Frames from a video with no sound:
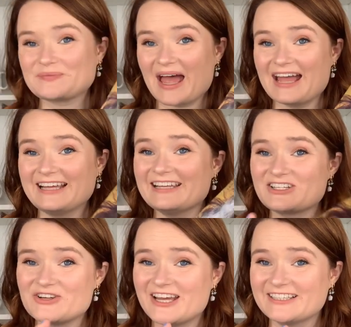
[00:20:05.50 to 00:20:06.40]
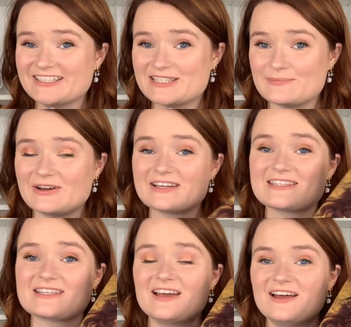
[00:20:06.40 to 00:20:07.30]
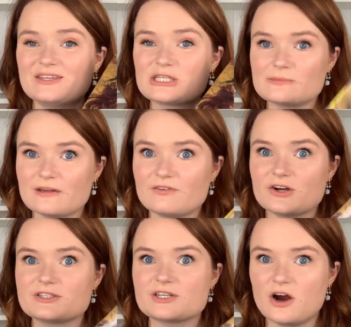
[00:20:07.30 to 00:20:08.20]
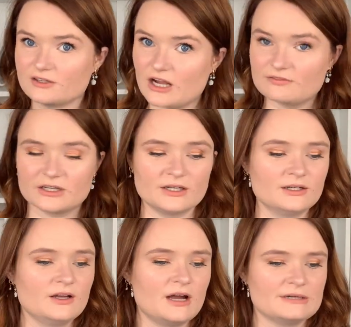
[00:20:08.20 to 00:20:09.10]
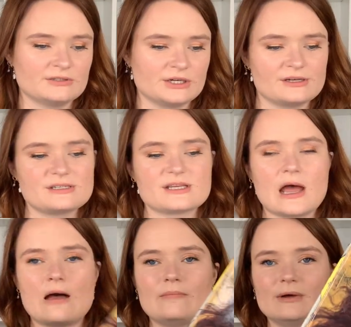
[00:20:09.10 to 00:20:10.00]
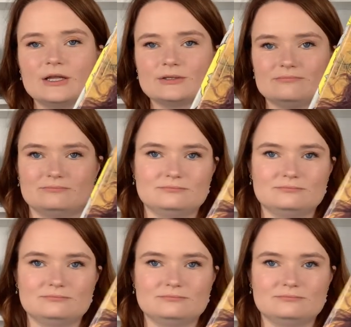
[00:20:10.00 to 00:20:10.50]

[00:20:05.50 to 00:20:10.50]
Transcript: I collect Johanna Lindsey books. This was my first hardcover of hers, um, but